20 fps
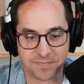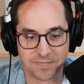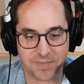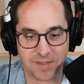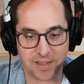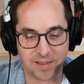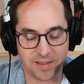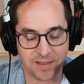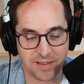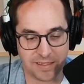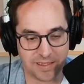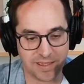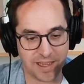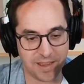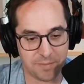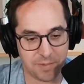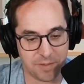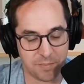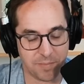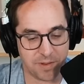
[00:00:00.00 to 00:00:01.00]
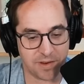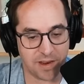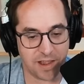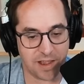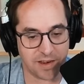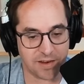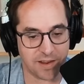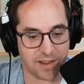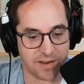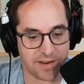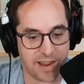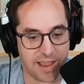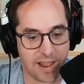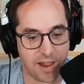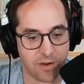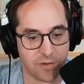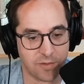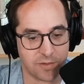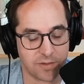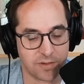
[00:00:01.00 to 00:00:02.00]
I mean, but not not
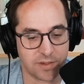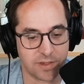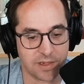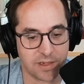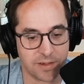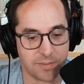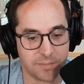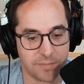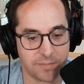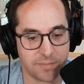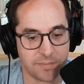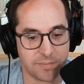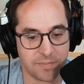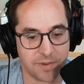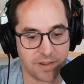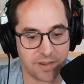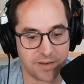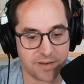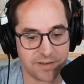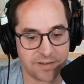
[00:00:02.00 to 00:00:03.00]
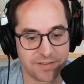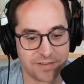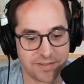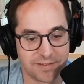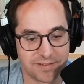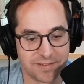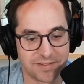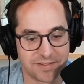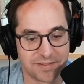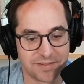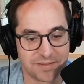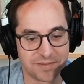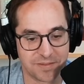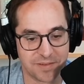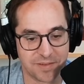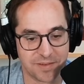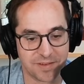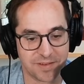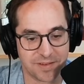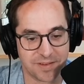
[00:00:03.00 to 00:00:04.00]
now. Um, but no,
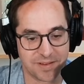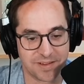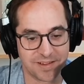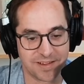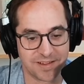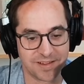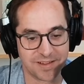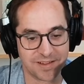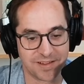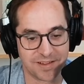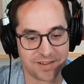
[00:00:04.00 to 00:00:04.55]
let's do it now.